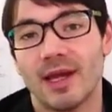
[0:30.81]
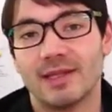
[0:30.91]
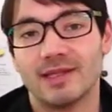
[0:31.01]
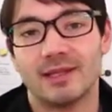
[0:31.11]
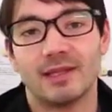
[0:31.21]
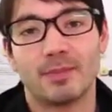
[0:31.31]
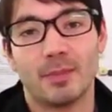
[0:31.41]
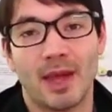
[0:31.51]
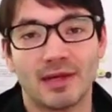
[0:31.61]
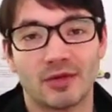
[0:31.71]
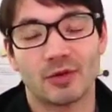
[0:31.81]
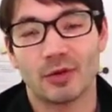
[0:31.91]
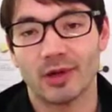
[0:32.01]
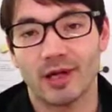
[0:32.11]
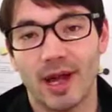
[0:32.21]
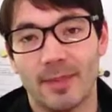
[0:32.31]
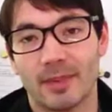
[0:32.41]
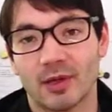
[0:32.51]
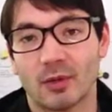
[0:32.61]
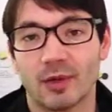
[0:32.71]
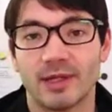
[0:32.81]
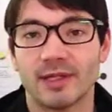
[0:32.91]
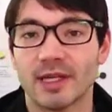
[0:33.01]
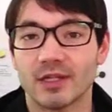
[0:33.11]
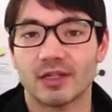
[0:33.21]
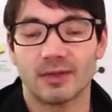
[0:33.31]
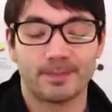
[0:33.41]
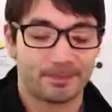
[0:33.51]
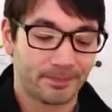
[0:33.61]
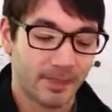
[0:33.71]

and did the mandatory EPIK orientation.